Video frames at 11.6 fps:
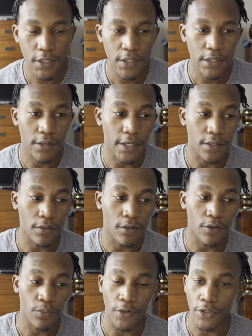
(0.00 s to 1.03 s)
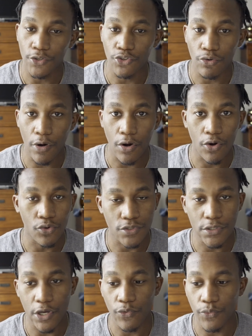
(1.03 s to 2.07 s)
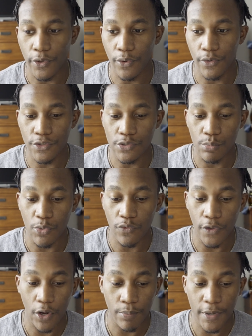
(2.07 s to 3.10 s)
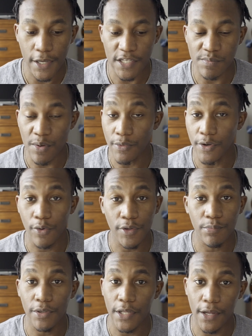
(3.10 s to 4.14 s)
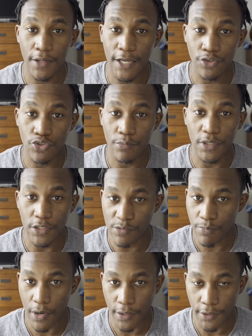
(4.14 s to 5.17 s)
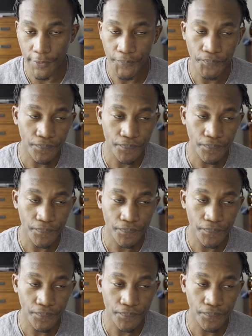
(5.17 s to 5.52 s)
They're like, look, we're going to do our own stuff. We're going to move at our pace, but we're going to put out a tremendous product.